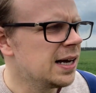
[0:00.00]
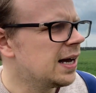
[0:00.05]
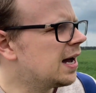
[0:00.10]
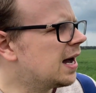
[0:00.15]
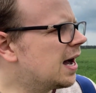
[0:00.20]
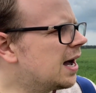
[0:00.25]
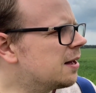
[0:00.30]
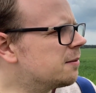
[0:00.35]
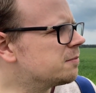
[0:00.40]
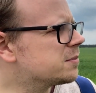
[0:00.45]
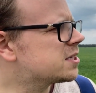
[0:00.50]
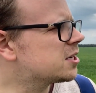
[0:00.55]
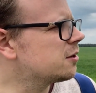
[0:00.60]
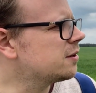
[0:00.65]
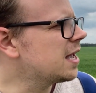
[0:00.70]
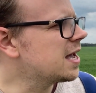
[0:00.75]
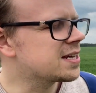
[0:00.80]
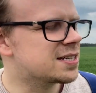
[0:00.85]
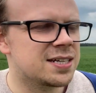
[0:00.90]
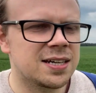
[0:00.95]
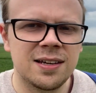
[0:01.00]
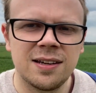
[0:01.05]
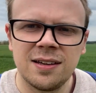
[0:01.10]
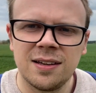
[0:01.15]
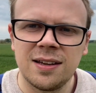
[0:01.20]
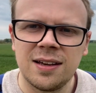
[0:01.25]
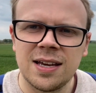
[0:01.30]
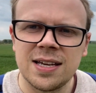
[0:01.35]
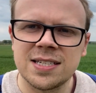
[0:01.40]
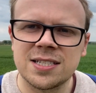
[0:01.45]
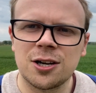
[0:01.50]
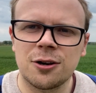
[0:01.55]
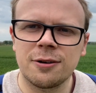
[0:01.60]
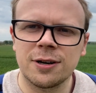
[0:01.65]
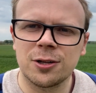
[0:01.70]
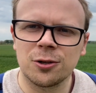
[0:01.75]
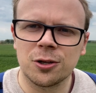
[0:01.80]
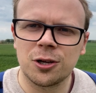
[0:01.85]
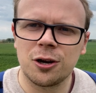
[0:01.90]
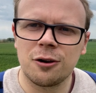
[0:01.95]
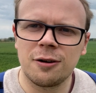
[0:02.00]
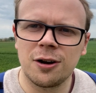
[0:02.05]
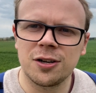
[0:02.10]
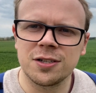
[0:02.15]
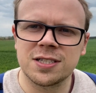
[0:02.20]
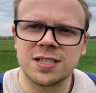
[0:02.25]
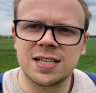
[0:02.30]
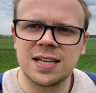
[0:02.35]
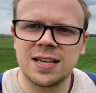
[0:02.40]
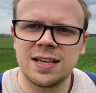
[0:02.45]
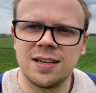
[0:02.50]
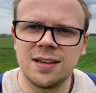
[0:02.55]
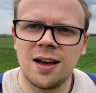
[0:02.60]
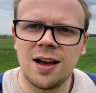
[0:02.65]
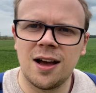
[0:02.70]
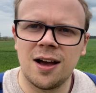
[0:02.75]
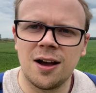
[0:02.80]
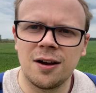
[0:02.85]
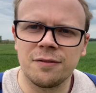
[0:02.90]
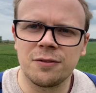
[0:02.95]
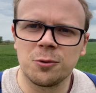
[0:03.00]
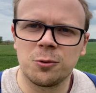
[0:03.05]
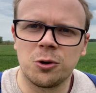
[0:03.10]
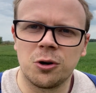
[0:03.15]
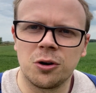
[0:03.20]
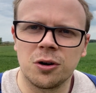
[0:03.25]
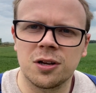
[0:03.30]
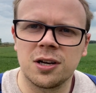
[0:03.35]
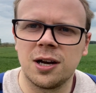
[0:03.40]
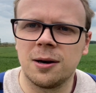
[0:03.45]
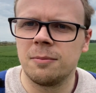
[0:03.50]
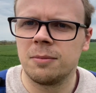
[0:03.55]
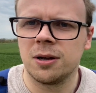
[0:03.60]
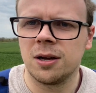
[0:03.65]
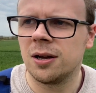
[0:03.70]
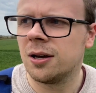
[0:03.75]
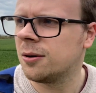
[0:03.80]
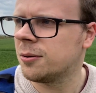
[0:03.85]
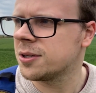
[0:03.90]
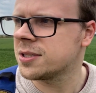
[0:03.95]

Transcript: So yes, historical curiosity of the walk number,